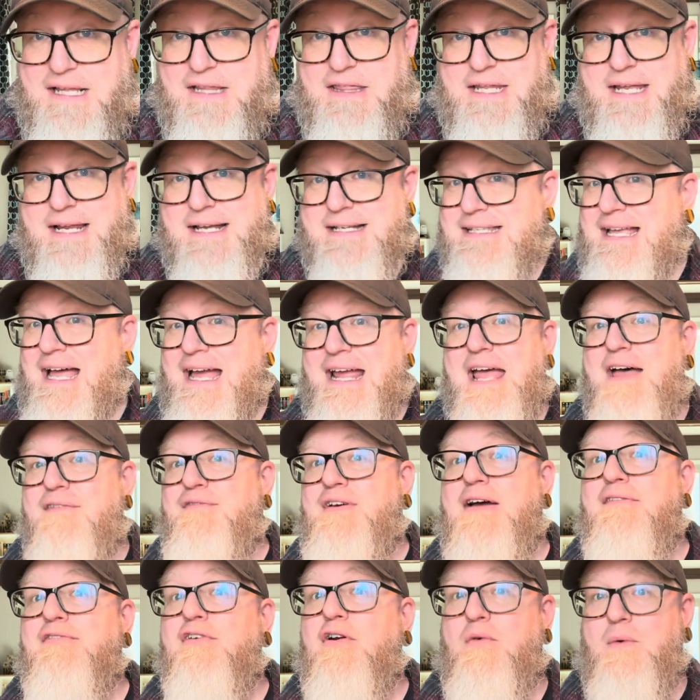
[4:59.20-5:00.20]
things I have
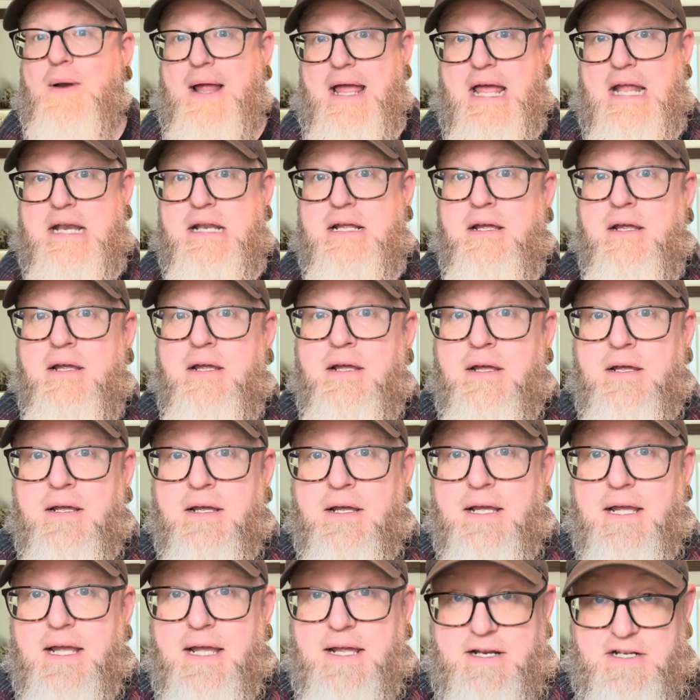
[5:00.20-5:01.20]
ever read
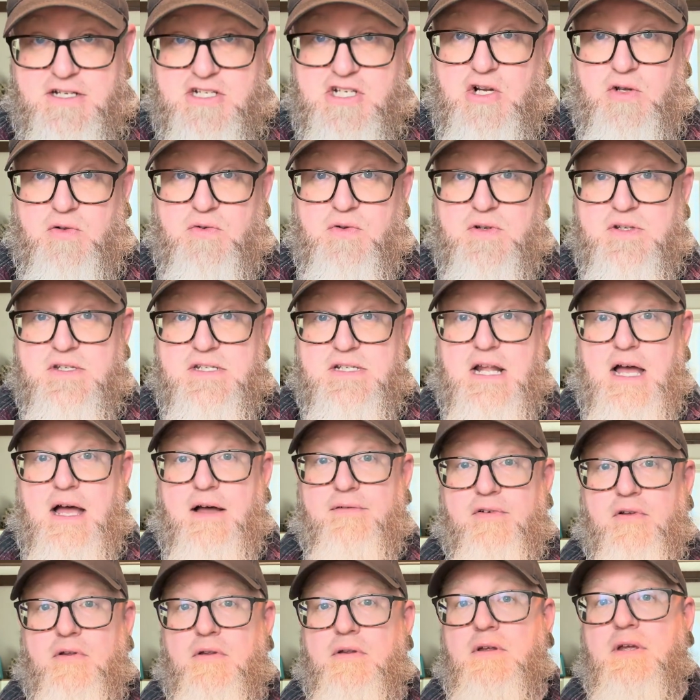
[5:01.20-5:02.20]
in a children's
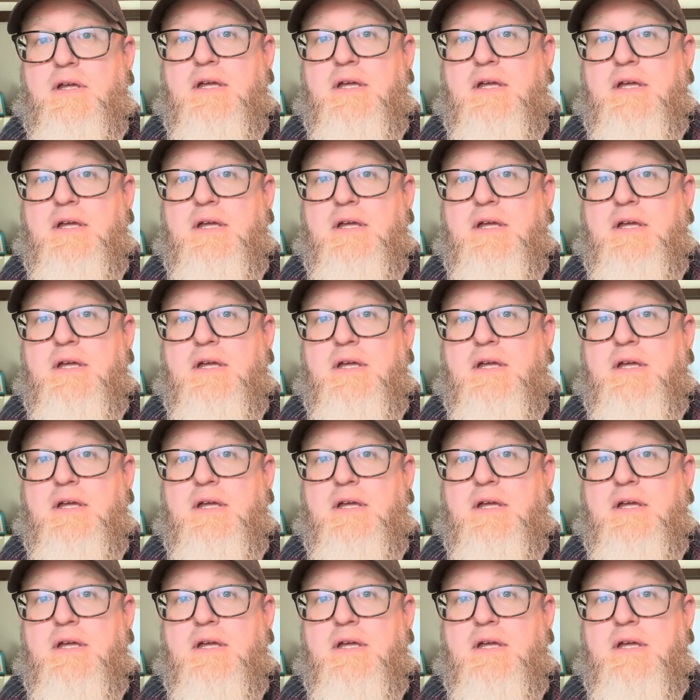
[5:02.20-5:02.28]
novel